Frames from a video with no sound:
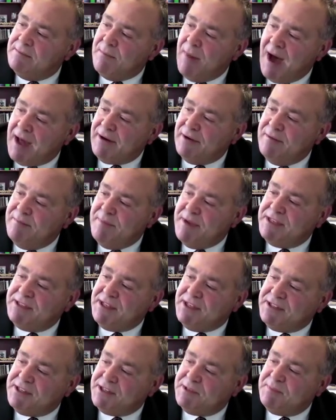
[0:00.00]
Modern
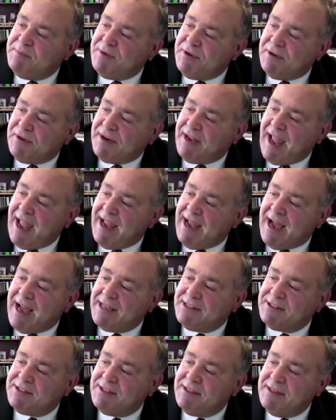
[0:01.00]
business is pure
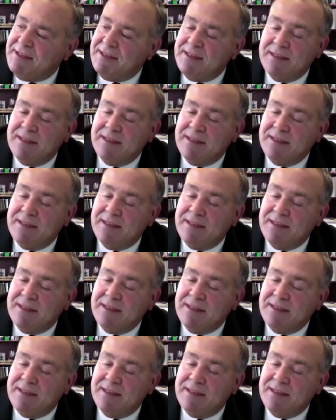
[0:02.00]
chaos,